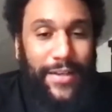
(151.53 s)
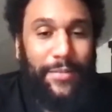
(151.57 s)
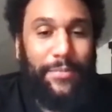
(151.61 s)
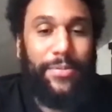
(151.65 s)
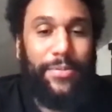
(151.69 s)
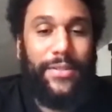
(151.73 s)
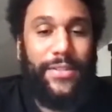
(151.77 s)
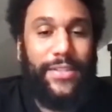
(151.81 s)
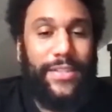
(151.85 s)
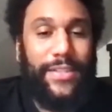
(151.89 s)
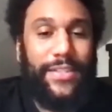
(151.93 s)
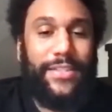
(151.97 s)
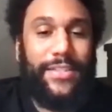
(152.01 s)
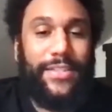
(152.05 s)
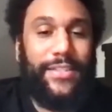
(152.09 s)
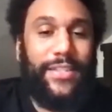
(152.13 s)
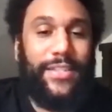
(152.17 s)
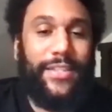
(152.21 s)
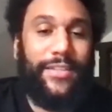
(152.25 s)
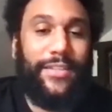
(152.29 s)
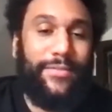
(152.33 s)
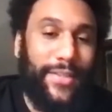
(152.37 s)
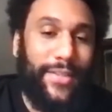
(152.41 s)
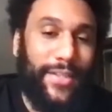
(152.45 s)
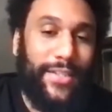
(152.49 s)
Police
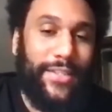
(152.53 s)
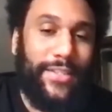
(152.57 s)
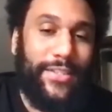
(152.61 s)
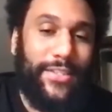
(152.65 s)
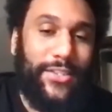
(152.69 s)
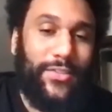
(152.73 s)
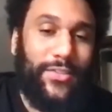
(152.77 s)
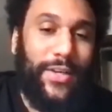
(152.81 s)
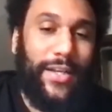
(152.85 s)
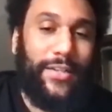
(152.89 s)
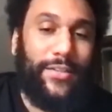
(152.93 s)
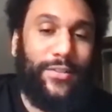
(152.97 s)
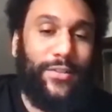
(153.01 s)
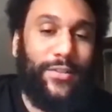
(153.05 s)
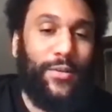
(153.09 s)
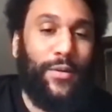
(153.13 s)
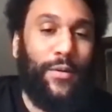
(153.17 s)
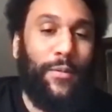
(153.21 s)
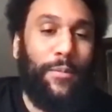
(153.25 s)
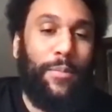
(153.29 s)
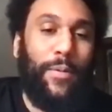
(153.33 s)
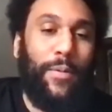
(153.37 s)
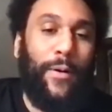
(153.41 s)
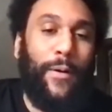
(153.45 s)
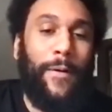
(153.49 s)
chief looking straight through the
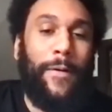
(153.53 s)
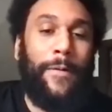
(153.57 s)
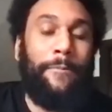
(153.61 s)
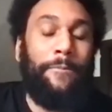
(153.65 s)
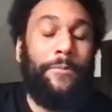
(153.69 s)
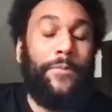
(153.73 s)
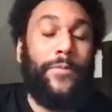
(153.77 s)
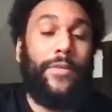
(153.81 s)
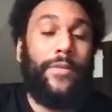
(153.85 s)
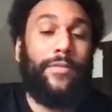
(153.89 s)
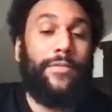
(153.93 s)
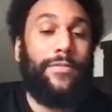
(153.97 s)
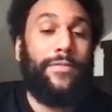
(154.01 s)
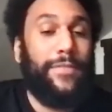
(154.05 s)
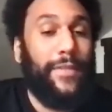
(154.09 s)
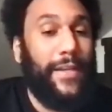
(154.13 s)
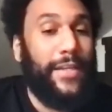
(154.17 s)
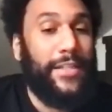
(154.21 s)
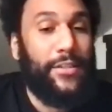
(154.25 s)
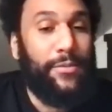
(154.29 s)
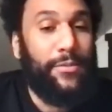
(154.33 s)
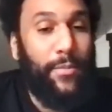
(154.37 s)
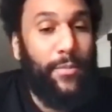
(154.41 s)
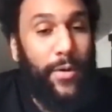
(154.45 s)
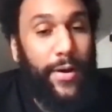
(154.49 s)
poet.
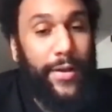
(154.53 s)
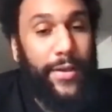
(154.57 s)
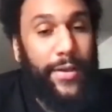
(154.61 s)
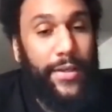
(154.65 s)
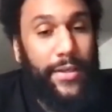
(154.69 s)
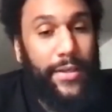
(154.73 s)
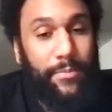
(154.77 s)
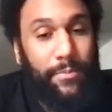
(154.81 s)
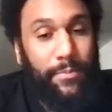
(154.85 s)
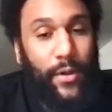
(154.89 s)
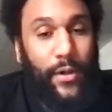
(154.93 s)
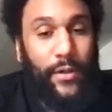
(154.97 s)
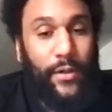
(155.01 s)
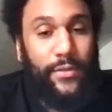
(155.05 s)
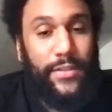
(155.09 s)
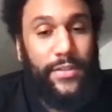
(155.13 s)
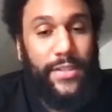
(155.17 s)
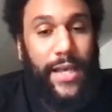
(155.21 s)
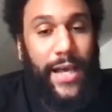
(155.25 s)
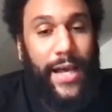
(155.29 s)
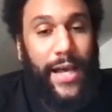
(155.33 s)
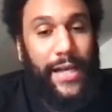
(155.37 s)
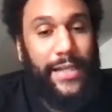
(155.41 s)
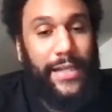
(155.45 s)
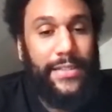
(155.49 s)
Flesh market, both
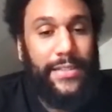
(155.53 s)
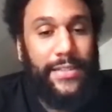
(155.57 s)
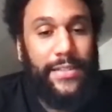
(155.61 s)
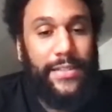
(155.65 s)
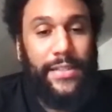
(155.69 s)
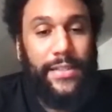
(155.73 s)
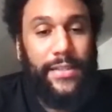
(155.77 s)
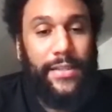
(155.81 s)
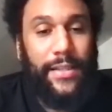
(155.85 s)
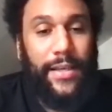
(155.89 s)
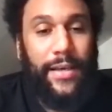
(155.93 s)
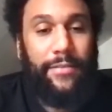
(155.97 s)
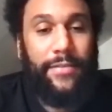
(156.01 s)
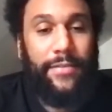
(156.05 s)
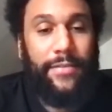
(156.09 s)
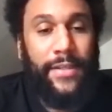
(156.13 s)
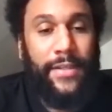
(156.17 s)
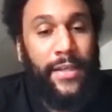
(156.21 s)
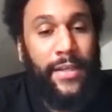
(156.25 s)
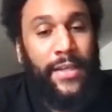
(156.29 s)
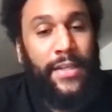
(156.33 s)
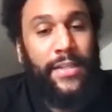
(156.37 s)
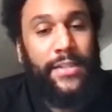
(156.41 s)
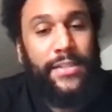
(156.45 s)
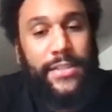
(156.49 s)
sides of the levee.
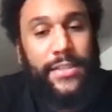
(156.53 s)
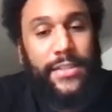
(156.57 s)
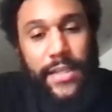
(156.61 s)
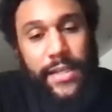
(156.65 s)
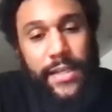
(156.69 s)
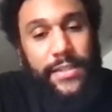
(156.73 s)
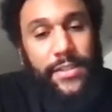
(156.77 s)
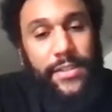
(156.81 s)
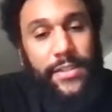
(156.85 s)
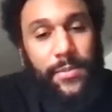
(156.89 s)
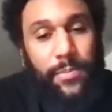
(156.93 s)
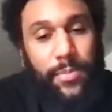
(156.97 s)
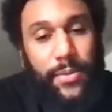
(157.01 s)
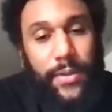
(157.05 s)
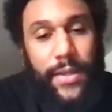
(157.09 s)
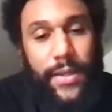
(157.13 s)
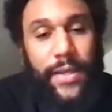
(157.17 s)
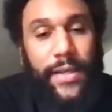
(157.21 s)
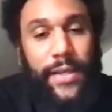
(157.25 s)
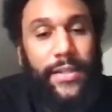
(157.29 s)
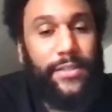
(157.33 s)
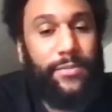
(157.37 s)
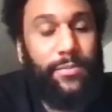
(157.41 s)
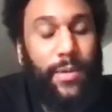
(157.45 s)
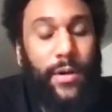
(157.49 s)
Change of
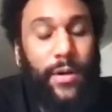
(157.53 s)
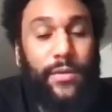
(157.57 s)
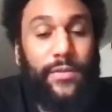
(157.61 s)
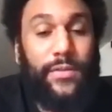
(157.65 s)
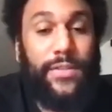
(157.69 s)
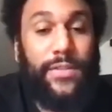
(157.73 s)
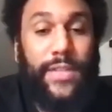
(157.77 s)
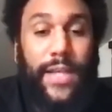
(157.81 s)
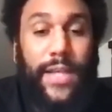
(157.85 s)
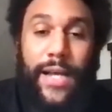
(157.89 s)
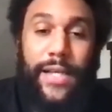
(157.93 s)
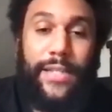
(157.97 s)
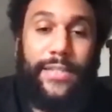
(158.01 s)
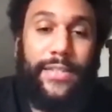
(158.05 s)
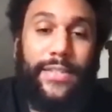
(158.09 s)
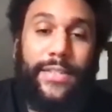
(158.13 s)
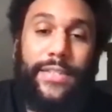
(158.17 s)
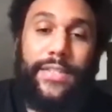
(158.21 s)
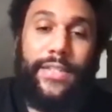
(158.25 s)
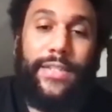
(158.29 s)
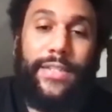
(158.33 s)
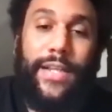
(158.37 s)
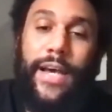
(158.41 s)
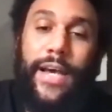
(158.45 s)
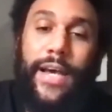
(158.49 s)
plans, both sides of
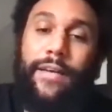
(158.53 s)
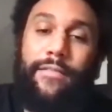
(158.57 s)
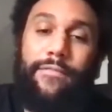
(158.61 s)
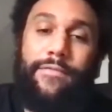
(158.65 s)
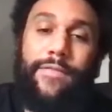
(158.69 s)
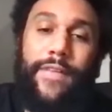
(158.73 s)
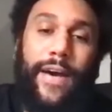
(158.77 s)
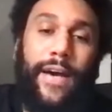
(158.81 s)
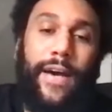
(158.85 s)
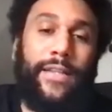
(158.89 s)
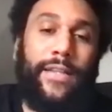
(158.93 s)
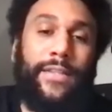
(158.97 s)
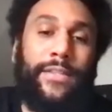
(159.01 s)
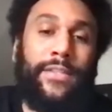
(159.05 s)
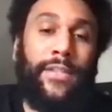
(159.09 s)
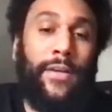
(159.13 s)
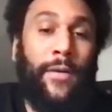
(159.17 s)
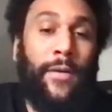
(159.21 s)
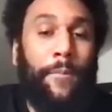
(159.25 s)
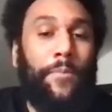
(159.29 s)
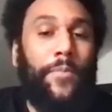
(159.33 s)
the nonviolence.